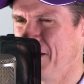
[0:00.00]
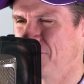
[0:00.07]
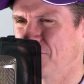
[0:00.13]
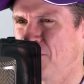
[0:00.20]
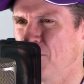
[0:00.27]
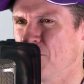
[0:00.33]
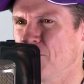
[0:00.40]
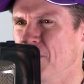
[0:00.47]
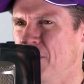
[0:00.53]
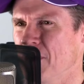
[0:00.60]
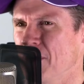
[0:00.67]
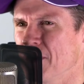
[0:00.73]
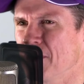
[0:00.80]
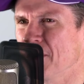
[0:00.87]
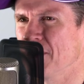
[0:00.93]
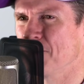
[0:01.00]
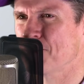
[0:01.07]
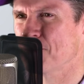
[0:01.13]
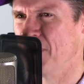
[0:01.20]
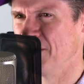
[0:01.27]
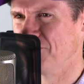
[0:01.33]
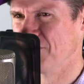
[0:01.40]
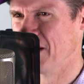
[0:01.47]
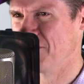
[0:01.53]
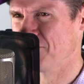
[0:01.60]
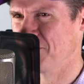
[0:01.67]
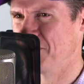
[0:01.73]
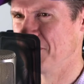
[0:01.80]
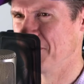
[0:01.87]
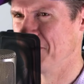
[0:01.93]
so the
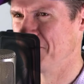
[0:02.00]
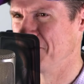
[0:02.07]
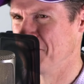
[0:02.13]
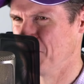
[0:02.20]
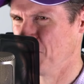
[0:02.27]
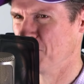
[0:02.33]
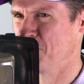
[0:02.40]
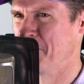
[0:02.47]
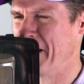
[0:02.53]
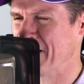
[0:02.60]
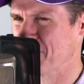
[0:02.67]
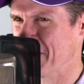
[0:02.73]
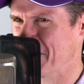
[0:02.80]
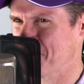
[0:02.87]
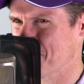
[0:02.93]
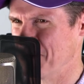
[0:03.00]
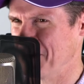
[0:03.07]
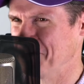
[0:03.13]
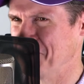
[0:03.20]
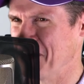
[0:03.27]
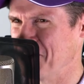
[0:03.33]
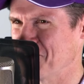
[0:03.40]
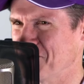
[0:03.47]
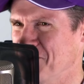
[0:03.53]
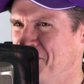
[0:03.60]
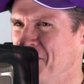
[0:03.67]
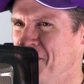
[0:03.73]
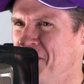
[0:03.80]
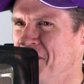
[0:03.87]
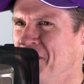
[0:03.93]
pronunciation, there's a lot of debate around the pronunciation.
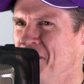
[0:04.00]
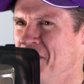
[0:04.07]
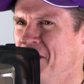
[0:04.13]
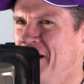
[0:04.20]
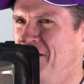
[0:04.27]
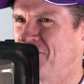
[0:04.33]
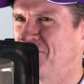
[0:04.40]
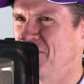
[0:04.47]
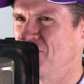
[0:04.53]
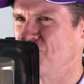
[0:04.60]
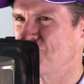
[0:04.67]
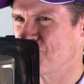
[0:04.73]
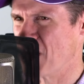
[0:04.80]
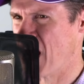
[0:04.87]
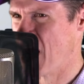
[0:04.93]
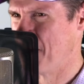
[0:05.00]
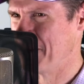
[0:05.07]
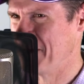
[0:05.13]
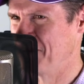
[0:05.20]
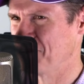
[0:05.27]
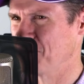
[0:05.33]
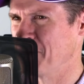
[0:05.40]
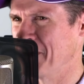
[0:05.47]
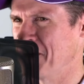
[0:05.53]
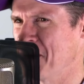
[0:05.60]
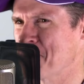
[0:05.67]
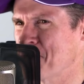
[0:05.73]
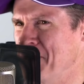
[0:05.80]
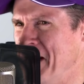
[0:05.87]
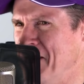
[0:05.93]
It's Xiaomi is the way I
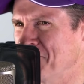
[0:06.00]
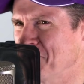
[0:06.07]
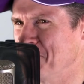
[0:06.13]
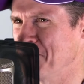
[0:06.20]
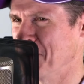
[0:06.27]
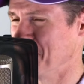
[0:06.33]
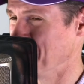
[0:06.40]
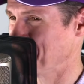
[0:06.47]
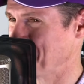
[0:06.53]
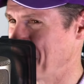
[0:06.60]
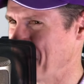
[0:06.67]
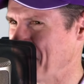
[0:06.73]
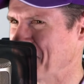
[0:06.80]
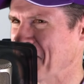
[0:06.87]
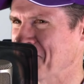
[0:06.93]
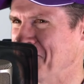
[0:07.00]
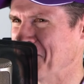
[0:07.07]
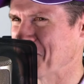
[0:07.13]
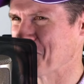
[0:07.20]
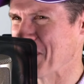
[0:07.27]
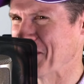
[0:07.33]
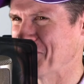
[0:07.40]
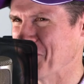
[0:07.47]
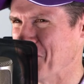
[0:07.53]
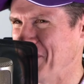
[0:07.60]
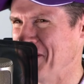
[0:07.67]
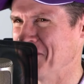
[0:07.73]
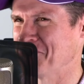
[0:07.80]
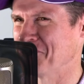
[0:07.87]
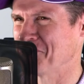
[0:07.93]
pronounce it, but I'm not saying that's actually correct, Tony.
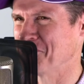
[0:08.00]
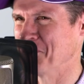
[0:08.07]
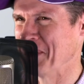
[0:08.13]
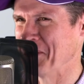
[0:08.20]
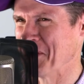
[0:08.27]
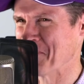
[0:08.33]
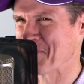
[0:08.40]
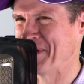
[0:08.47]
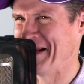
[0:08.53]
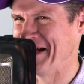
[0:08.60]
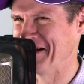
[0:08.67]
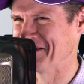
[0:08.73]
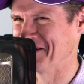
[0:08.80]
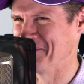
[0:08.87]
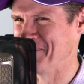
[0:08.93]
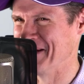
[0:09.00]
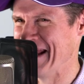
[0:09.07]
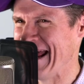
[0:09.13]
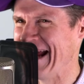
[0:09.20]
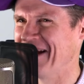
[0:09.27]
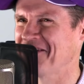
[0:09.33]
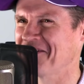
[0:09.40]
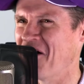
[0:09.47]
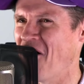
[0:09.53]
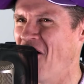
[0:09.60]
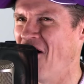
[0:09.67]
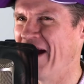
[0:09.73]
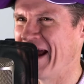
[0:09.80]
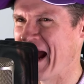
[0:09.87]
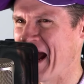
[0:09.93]
That's just the way I pronounce it. But
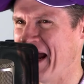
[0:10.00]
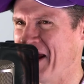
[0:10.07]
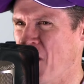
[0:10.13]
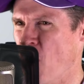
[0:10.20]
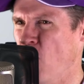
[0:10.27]
Xiaomi,